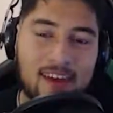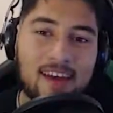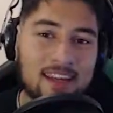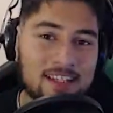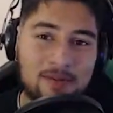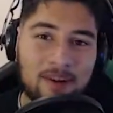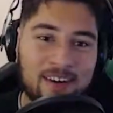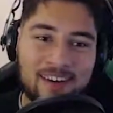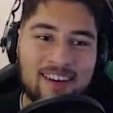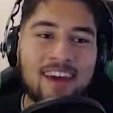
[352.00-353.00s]
That's about
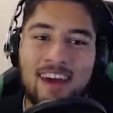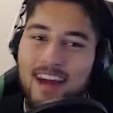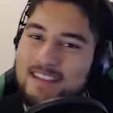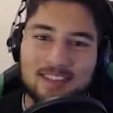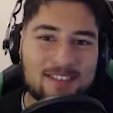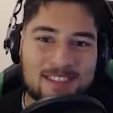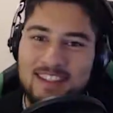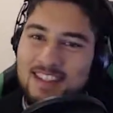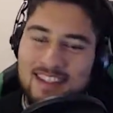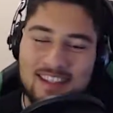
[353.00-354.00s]
it.
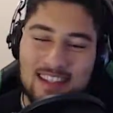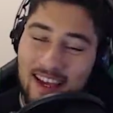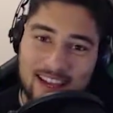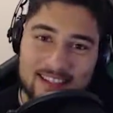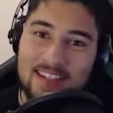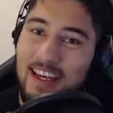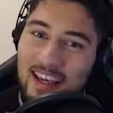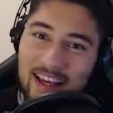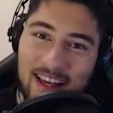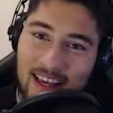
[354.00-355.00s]
It gets
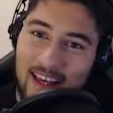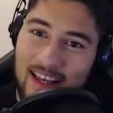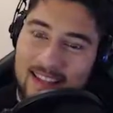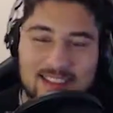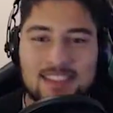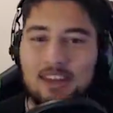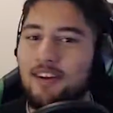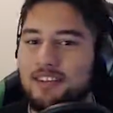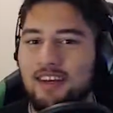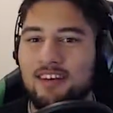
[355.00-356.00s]
a 7
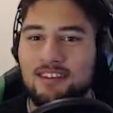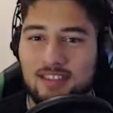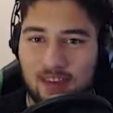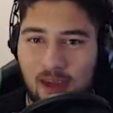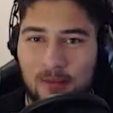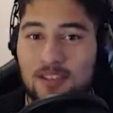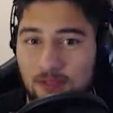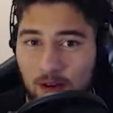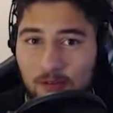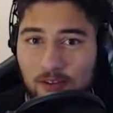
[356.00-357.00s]
out of 10 because the gameplay is
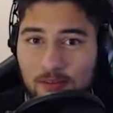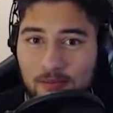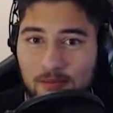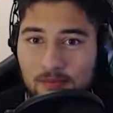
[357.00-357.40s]
very fun.